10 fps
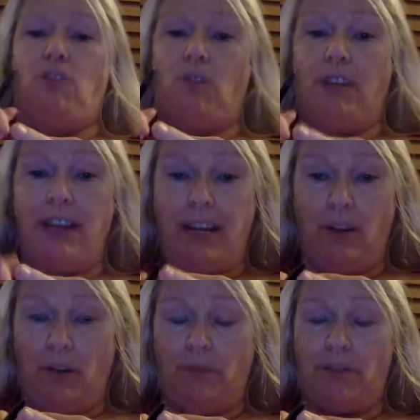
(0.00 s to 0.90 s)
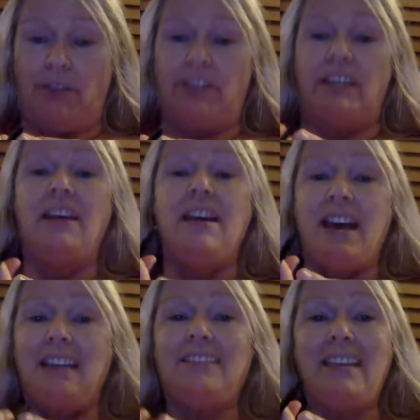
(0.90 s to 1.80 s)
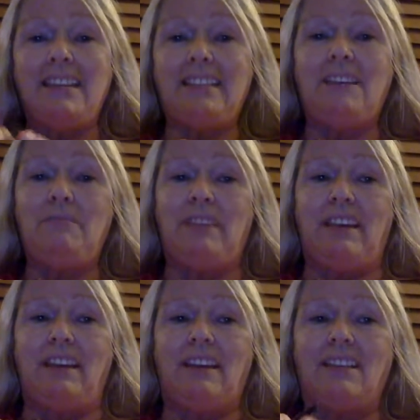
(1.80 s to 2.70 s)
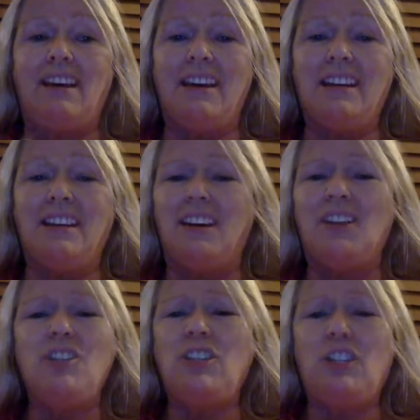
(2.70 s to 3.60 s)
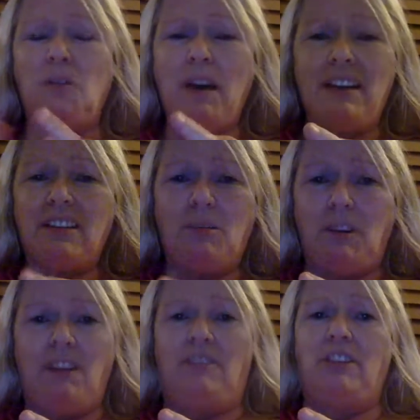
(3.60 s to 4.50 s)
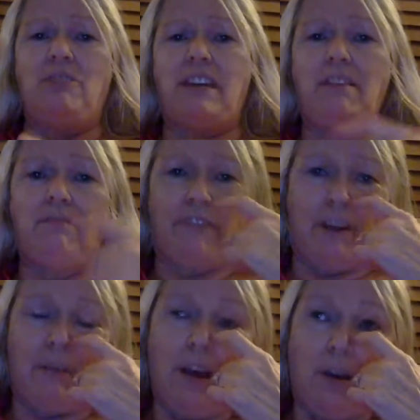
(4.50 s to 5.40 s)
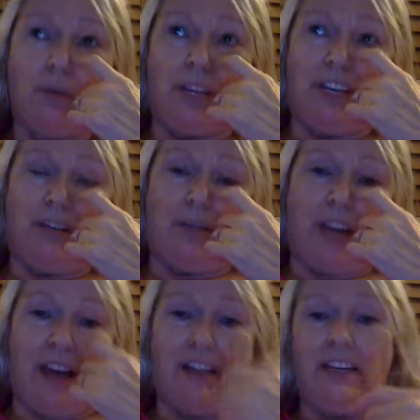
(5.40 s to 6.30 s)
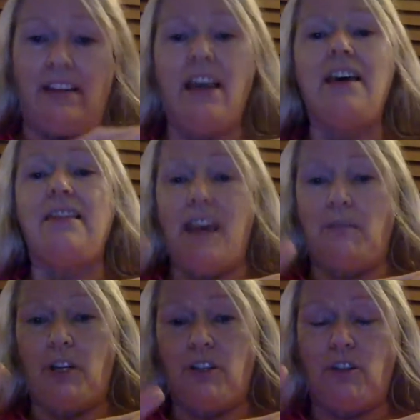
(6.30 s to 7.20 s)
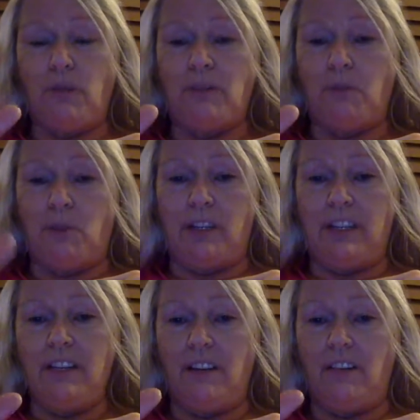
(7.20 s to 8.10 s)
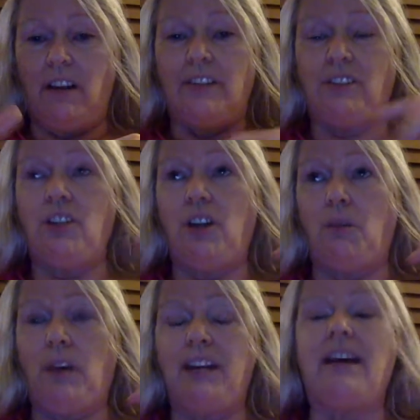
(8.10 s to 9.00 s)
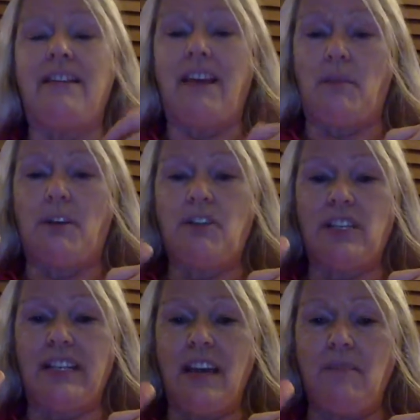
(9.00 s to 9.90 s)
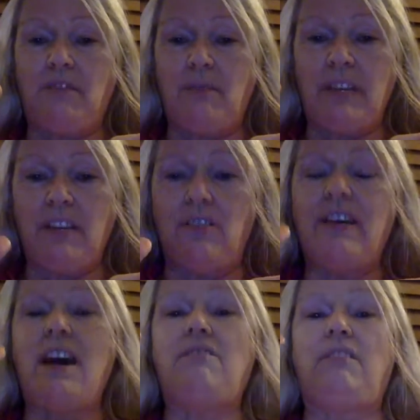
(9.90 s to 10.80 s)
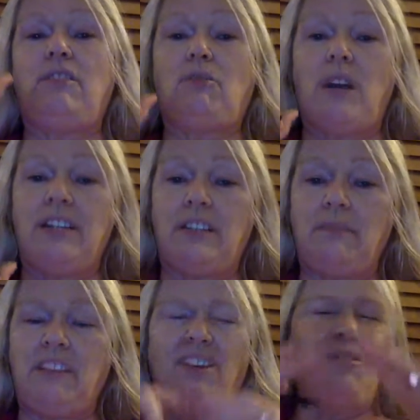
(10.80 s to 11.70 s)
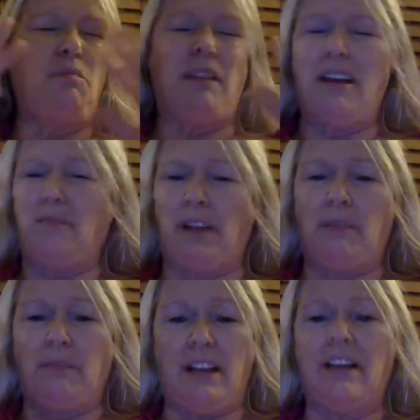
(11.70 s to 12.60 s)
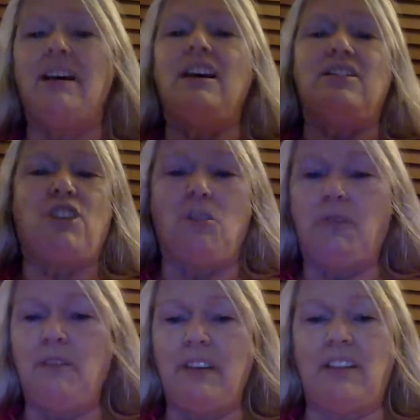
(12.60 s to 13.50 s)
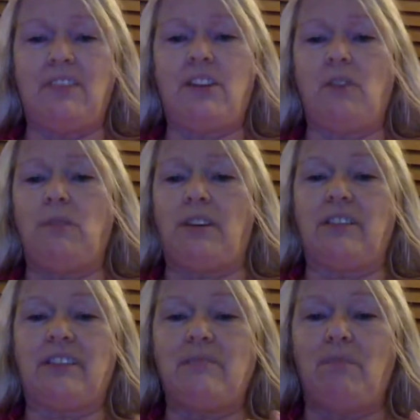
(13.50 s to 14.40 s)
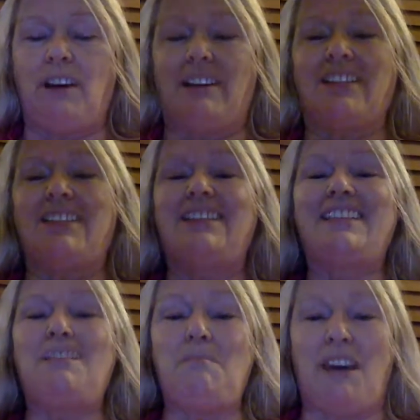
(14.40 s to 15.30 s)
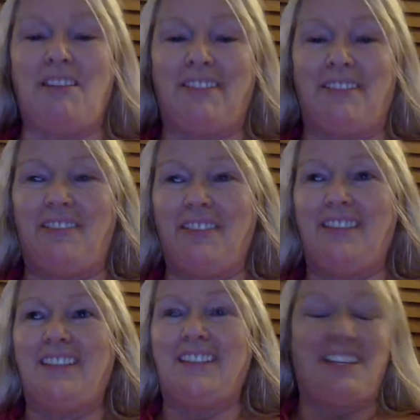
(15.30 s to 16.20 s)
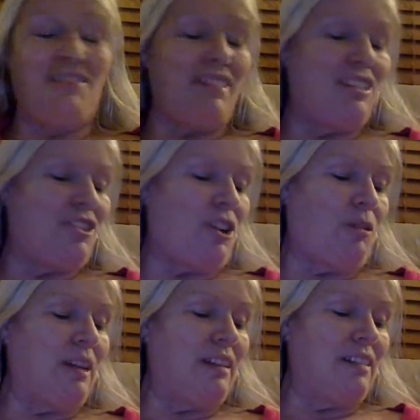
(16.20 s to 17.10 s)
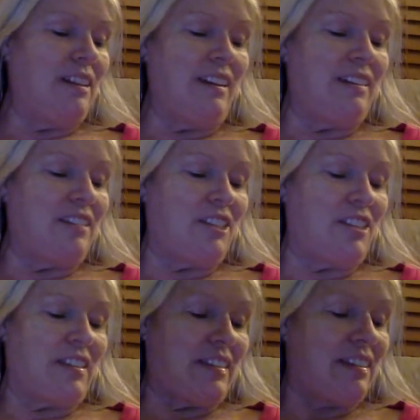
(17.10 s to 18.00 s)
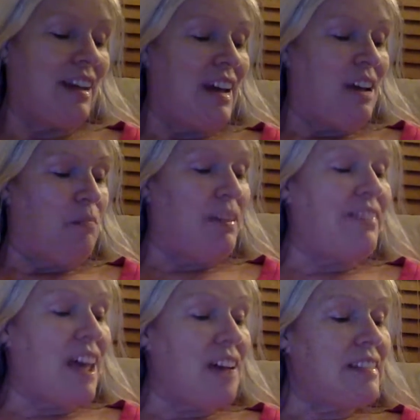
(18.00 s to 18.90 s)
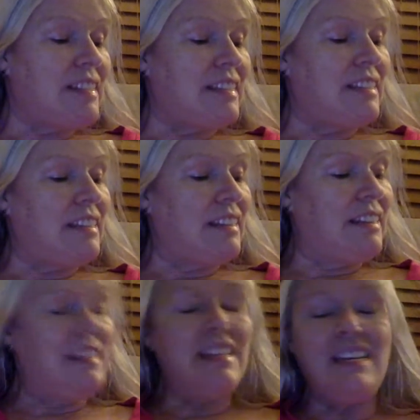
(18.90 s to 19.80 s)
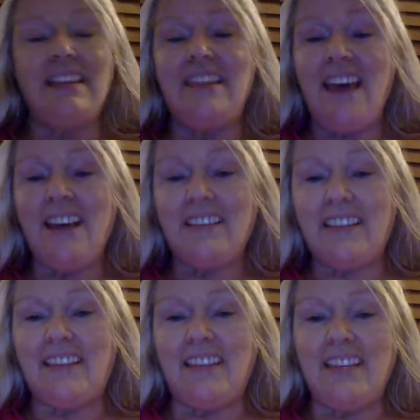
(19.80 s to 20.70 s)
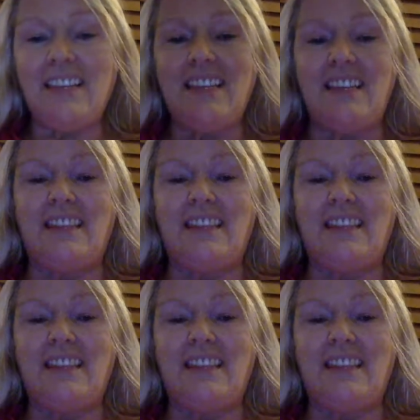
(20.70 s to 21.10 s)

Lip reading: or an Arab person and say something like, go back to wherever you came from, when in reality, that person was born here. So you know what? That person came from here. They have every right to be, oh, blah, blah, blah. Don't put me in a soapbox. This is about the TV show, and it just, but that's the